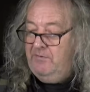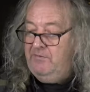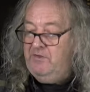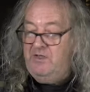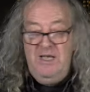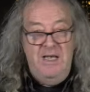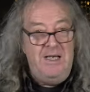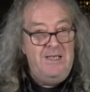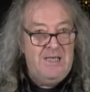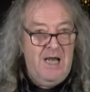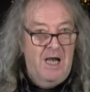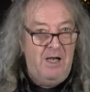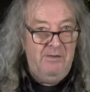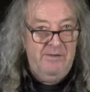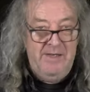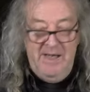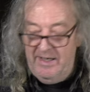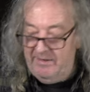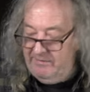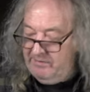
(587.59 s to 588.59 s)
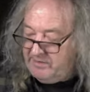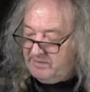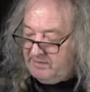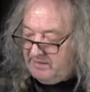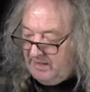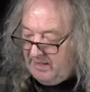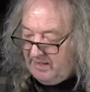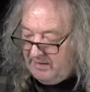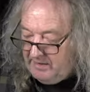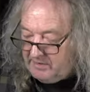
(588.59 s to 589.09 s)
detail there, isn't
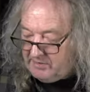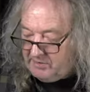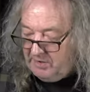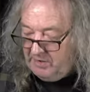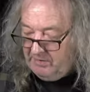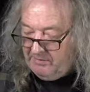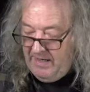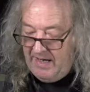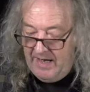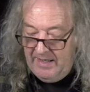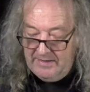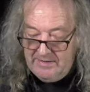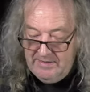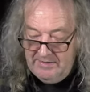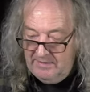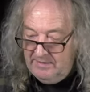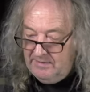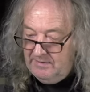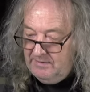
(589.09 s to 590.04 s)
there? That's correct.